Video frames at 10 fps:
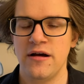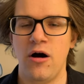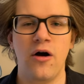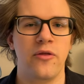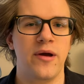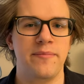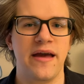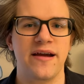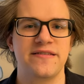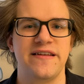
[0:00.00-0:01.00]
all the way
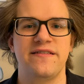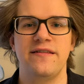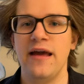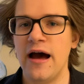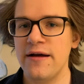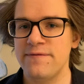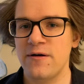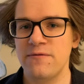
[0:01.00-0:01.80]
back since the iPhone